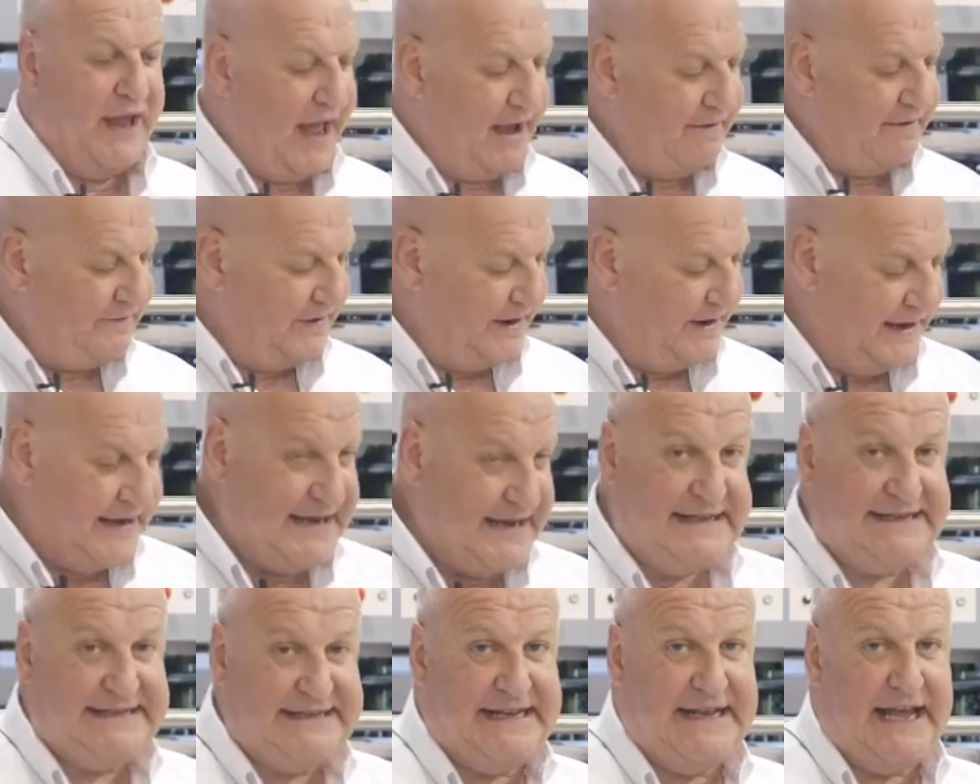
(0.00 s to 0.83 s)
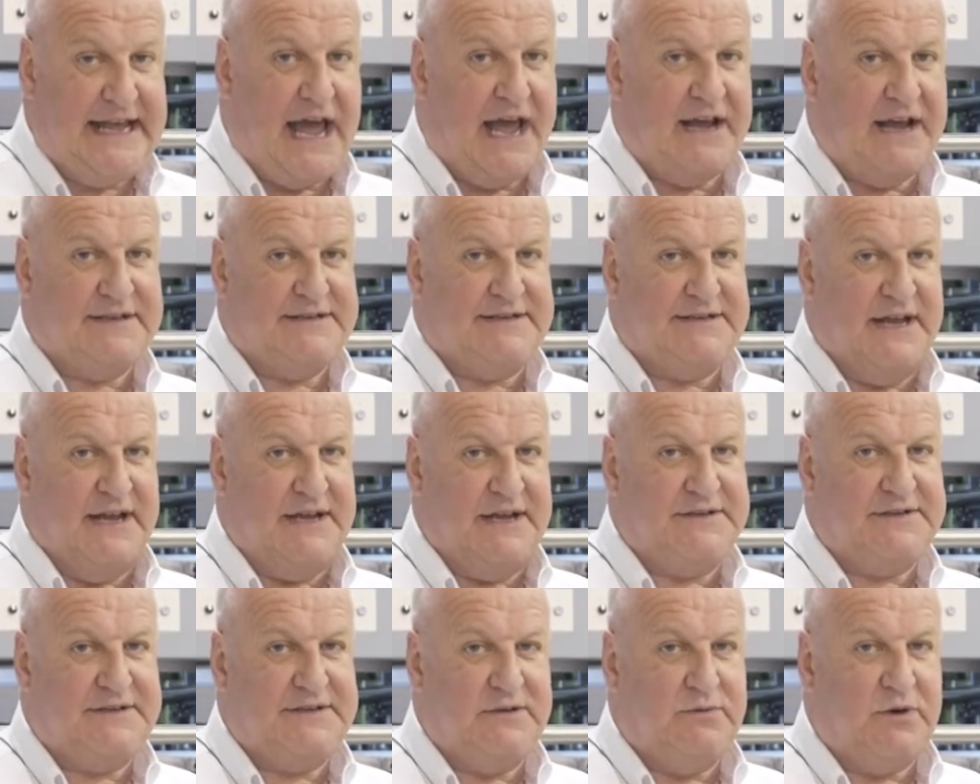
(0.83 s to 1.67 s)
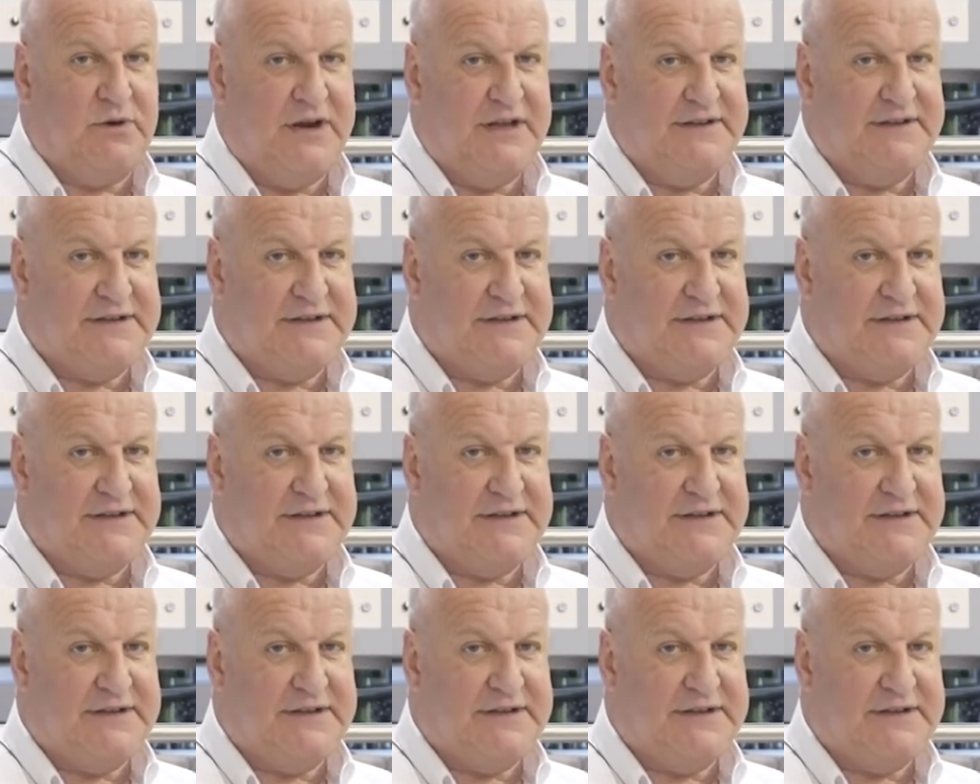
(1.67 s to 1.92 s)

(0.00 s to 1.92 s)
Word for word: have easy access to what